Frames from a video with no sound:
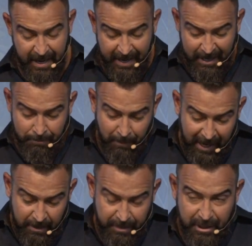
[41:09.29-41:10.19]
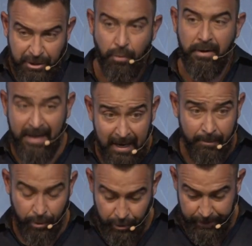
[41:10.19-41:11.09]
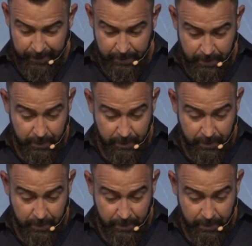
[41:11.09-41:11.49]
It might be to a neighborhood.